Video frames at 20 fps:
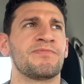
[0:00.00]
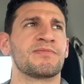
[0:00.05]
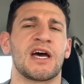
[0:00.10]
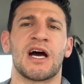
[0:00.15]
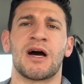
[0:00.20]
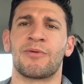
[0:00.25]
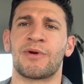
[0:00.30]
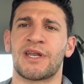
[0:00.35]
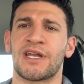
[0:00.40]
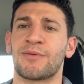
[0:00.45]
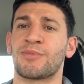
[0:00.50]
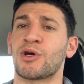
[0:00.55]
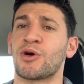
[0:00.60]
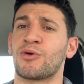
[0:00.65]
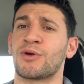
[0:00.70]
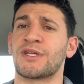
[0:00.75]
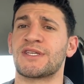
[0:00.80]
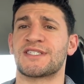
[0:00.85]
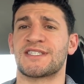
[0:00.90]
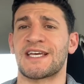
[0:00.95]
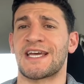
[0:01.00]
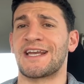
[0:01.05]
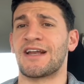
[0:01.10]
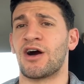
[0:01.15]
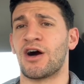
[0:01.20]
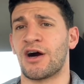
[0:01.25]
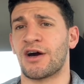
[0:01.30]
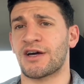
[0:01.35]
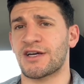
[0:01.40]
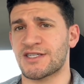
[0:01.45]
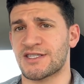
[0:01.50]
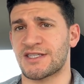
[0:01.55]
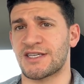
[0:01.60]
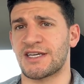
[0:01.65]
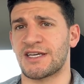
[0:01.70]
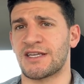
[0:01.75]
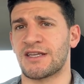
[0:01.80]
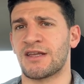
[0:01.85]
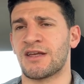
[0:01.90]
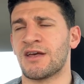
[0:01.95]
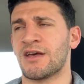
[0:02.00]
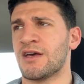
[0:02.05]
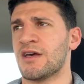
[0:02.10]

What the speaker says: We ended up going to St. Augustine,